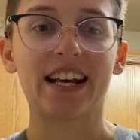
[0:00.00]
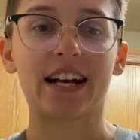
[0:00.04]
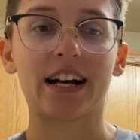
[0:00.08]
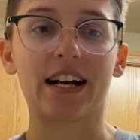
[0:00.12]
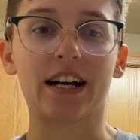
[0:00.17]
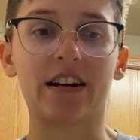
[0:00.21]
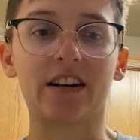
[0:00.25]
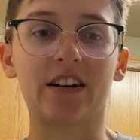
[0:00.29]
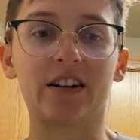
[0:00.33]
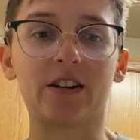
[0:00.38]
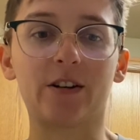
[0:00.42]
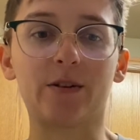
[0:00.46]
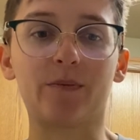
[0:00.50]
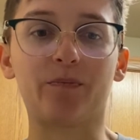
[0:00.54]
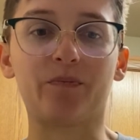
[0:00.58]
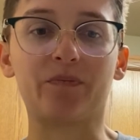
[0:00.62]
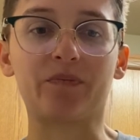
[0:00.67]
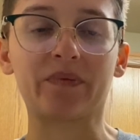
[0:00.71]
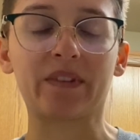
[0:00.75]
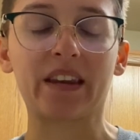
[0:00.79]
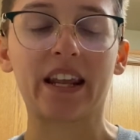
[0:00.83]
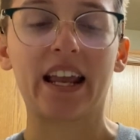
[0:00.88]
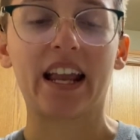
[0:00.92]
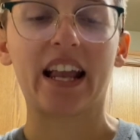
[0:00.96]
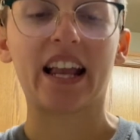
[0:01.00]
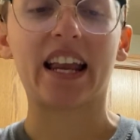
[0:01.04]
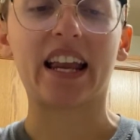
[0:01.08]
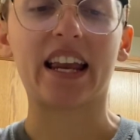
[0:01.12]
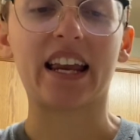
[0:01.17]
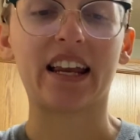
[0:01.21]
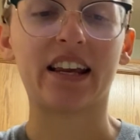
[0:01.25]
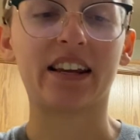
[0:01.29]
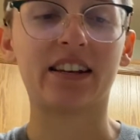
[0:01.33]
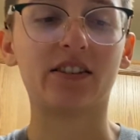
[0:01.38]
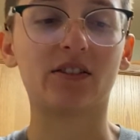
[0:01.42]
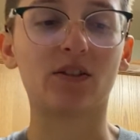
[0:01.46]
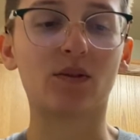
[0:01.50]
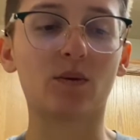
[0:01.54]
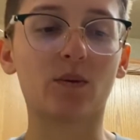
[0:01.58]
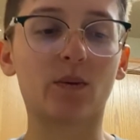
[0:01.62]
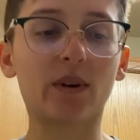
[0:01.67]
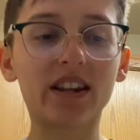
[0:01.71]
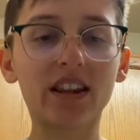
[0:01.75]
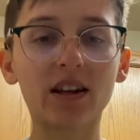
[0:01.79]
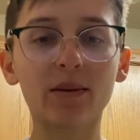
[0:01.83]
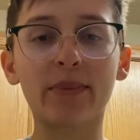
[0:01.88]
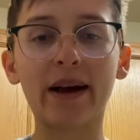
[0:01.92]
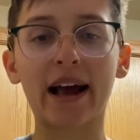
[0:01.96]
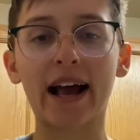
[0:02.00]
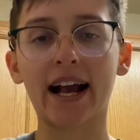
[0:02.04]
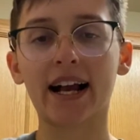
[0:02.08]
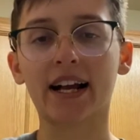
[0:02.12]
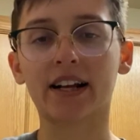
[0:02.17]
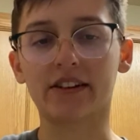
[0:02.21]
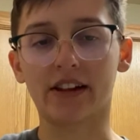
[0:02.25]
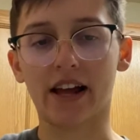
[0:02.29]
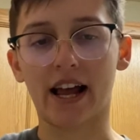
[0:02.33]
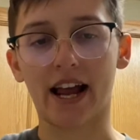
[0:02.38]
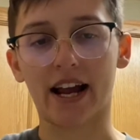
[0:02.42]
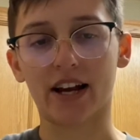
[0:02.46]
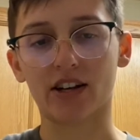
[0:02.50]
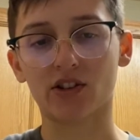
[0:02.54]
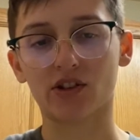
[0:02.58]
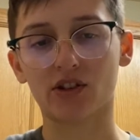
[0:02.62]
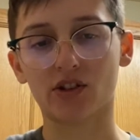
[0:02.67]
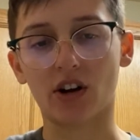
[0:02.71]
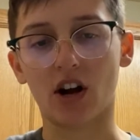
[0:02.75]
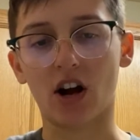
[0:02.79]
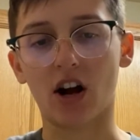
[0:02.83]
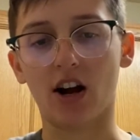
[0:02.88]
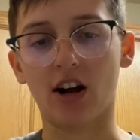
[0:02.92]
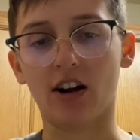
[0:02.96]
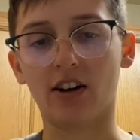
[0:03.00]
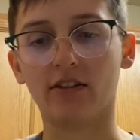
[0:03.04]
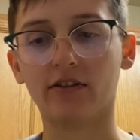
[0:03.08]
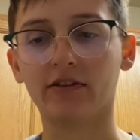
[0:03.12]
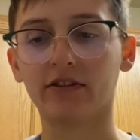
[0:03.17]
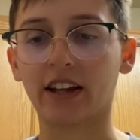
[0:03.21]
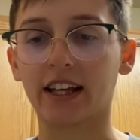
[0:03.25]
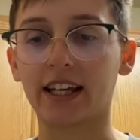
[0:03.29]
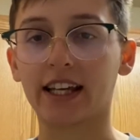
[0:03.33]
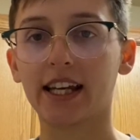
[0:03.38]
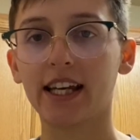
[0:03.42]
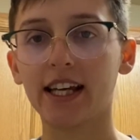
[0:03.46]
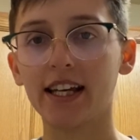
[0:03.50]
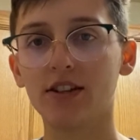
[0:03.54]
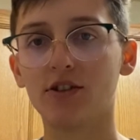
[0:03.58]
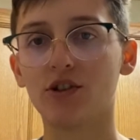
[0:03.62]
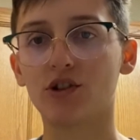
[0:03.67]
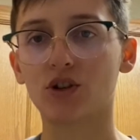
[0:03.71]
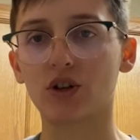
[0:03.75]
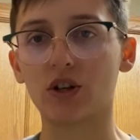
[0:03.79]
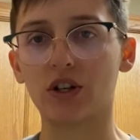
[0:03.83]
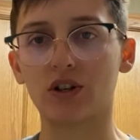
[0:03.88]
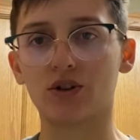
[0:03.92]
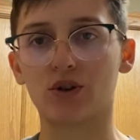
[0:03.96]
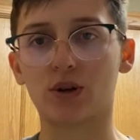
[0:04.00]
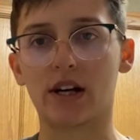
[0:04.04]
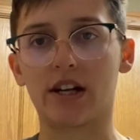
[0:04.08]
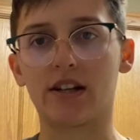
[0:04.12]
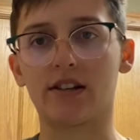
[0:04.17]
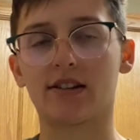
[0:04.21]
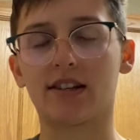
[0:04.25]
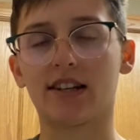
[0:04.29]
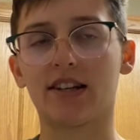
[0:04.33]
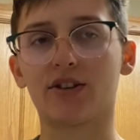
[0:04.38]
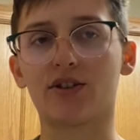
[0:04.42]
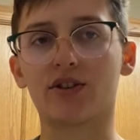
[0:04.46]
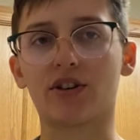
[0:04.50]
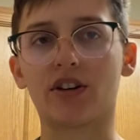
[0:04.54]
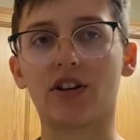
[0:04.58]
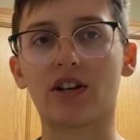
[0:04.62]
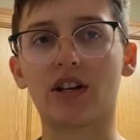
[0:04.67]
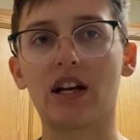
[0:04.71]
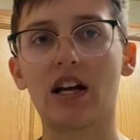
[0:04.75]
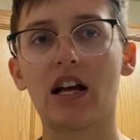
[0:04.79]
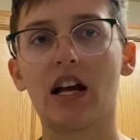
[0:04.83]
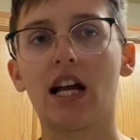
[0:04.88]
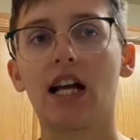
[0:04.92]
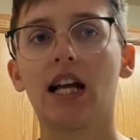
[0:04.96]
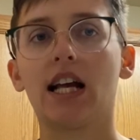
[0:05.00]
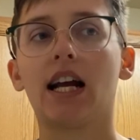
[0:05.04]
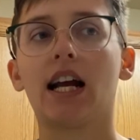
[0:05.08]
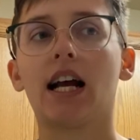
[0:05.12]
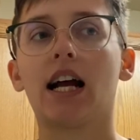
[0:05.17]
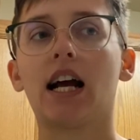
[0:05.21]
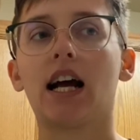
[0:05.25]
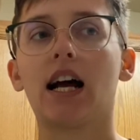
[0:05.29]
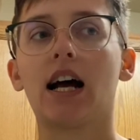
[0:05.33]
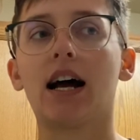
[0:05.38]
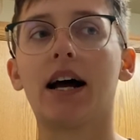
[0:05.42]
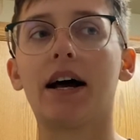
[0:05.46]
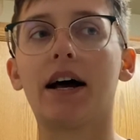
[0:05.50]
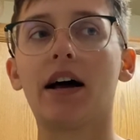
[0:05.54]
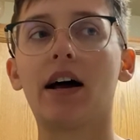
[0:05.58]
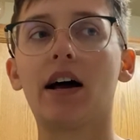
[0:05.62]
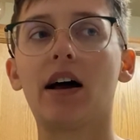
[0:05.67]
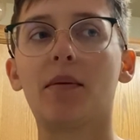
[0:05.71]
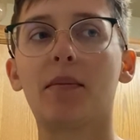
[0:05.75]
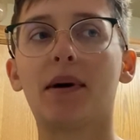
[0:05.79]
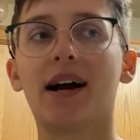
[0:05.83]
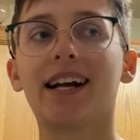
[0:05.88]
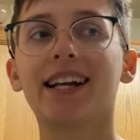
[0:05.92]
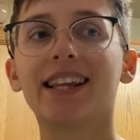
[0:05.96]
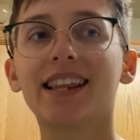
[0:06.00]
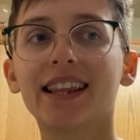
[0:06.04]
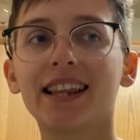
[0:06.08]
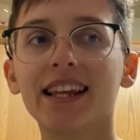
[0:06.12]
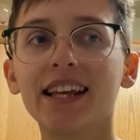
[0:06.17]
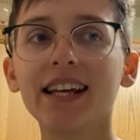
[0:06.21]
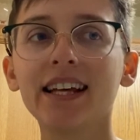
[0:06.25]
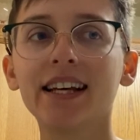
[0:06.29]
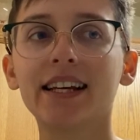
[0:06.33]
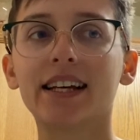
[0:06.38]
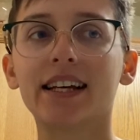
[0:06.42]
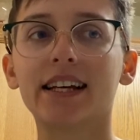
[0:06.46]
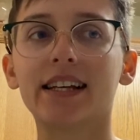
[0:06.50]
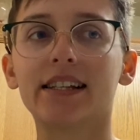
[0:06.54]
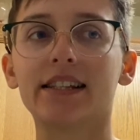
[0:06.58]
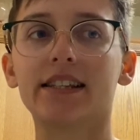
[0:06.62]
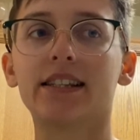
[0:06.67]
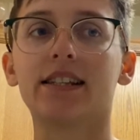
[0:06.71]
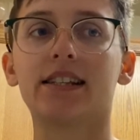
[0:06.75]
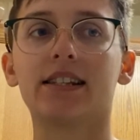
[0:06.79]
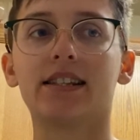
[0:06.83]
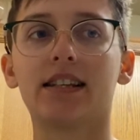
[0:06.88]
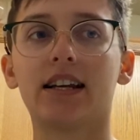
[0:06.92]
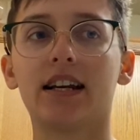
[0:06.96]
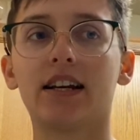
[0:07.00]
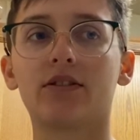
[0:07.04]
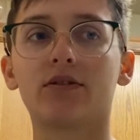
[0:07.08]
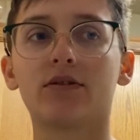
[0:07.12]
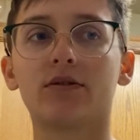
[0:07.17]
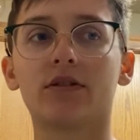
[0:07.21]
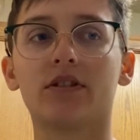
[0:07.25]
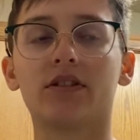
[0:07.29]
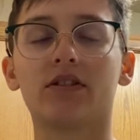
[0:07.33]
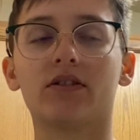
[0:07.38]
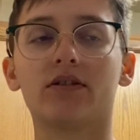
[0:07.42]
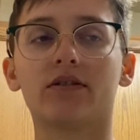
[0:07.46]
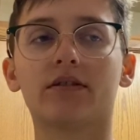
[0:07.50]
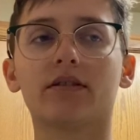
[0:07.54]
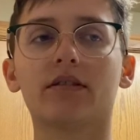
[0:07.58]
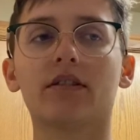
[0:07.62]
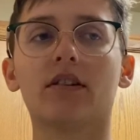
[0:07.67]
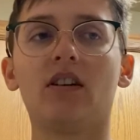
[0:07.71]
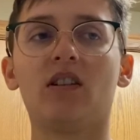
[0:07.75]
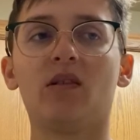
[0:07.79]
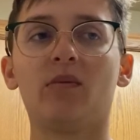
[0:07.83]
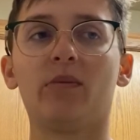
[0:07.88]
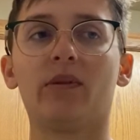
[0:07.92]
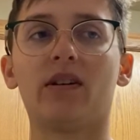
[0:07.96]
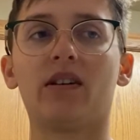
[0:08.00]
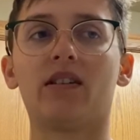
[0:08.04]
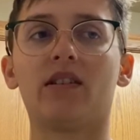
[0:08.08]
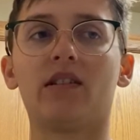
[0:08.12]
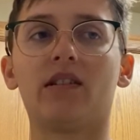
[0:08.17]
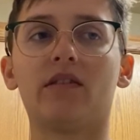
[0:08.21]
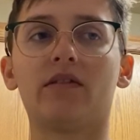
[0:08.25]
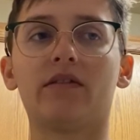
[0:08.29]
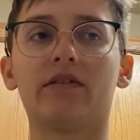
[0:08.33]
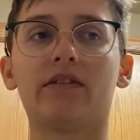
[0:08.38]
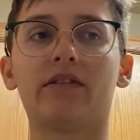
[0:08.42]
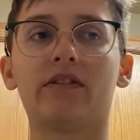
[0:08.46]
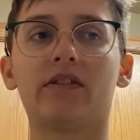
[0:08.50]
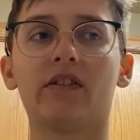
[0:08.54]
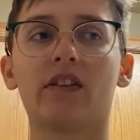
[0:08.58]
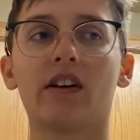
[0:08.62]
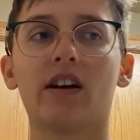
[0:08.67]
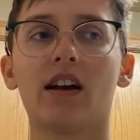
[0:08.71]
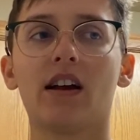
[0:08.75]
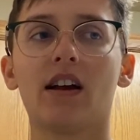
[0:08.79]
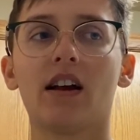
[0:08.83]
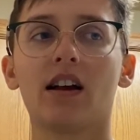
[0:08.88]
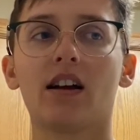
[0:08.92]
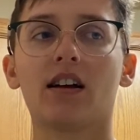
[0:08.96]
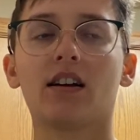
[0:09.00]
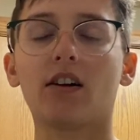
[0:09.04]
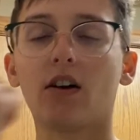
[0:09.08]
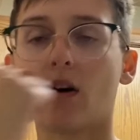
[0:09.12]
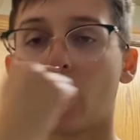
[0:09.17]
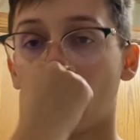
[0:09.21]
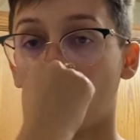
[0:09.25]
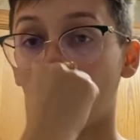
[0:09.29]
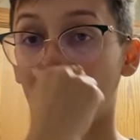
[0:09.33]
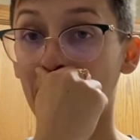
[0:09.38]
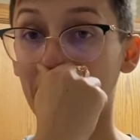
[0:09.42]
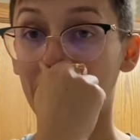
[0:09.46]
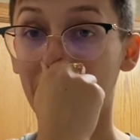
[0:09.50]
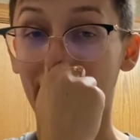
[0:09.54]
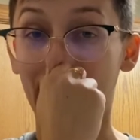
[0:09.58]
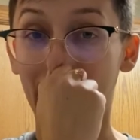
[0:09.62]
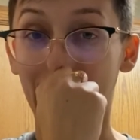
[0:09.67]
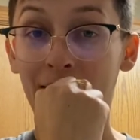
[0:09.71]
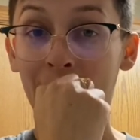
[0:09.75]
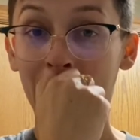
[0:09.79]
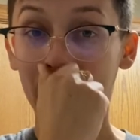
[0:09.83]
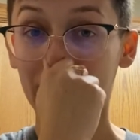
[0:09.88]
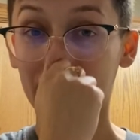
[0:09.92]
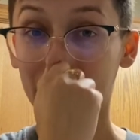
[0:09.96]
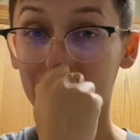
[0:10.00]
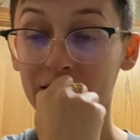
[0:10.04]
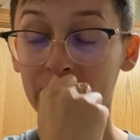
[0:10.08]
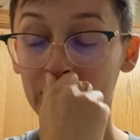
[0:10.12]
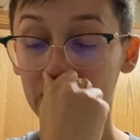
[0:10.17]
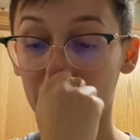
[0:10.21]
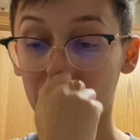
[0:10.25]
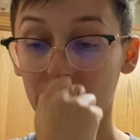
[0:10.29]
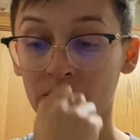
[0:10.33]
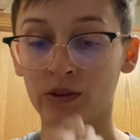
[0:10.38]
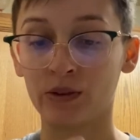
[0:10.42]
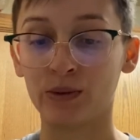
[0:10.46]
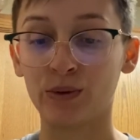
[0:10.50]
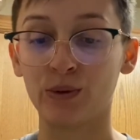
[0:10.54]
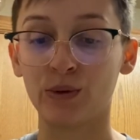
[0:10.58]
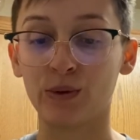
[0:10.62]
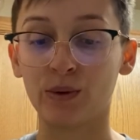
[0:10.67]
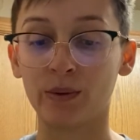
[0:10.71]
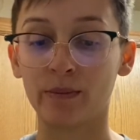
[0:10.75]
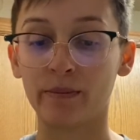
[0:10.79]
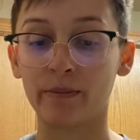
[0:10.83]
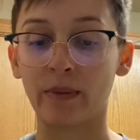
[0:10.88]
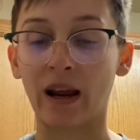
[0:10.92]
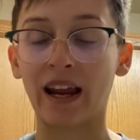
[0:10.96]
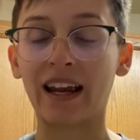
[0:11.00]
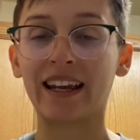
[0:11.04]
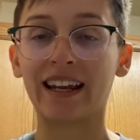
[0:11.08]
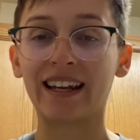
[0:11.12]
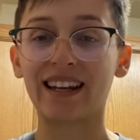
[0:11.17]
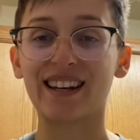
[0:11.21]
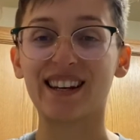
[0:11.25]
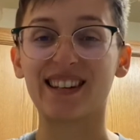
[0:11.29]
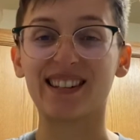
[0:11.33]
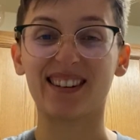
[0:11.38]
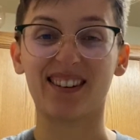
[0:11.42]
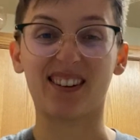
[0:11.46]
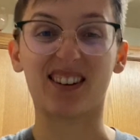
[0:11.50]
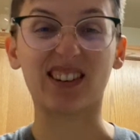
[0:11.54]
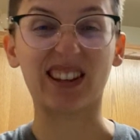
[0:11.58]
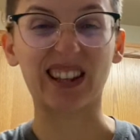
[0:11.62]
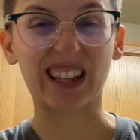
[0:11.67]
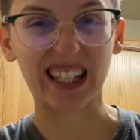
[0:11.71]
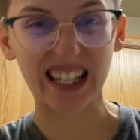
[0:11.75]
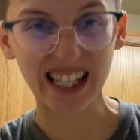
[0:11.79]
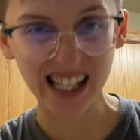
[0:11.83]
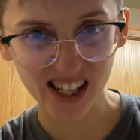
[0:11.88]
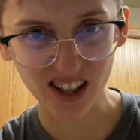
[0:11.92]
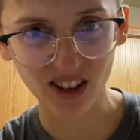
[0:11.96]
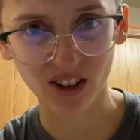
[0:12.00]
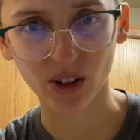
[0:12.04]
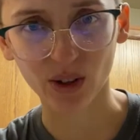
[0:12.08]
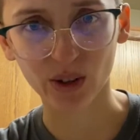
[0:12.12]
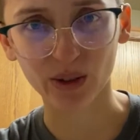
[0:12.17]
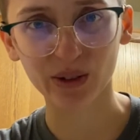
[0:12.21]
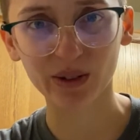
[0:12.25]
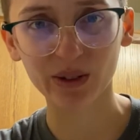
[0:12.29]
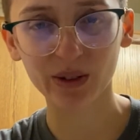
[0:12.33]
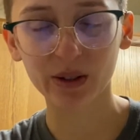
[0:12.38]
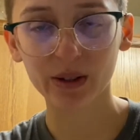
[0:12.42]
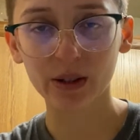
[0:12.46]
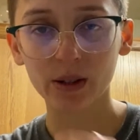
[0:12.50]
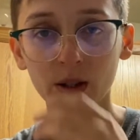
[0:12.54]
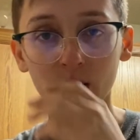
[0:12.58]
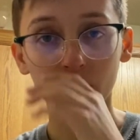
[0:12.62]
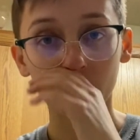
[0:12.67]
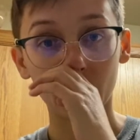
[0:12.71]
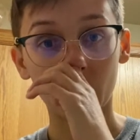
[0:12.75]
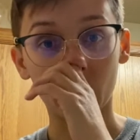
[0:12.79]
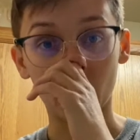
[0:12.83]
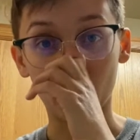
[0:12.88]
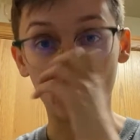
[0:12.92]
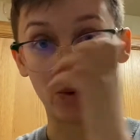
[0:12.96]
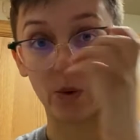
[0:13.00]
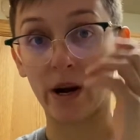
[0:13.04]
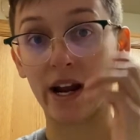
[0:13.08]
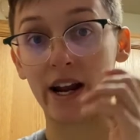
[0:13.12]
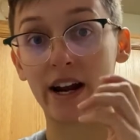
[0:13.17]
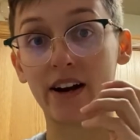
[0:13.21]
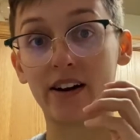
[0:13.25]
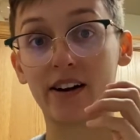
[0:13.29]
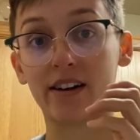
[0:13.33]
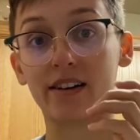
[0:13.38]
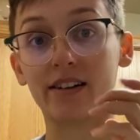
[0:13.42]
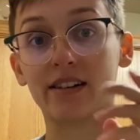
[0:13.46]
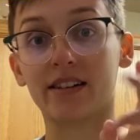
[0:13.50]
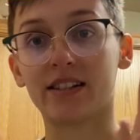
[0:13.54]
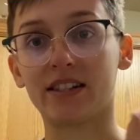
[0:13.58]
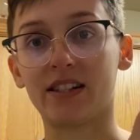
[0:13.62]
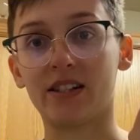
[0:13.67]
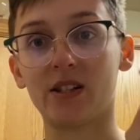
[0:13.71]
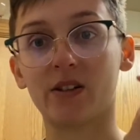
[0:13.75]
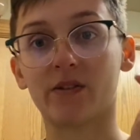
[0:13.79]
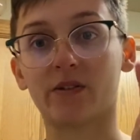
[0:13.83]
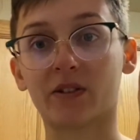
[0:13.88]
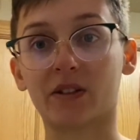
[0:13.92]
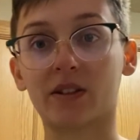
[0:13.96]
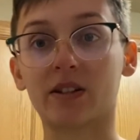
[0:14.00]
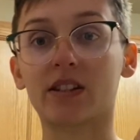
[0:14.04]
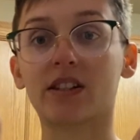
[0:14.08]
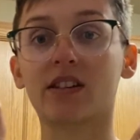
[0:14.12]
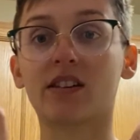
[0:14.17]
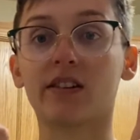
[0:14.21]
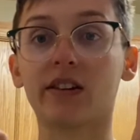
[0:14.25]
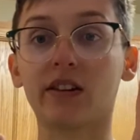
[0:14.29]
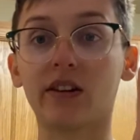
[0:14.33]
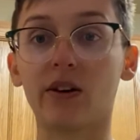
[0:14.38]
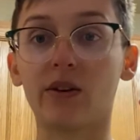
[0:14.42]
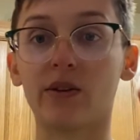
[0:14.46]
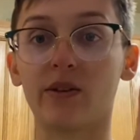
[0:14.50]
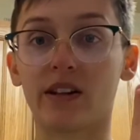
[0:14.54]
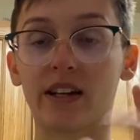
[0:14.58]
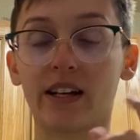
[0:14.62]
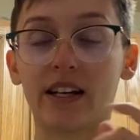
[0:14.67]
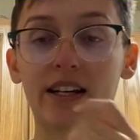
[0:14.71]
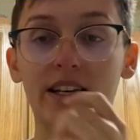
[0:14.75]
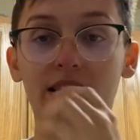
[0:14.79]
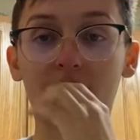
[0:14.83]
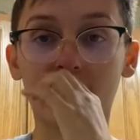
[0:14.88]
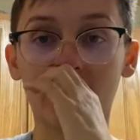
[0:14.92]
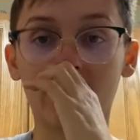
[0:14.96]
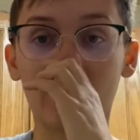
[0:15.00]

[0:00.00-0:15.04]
And with a backlash of like, kids shouldn't transition. I think is this dangerous slope of going back to making it illegal to wear different clothing,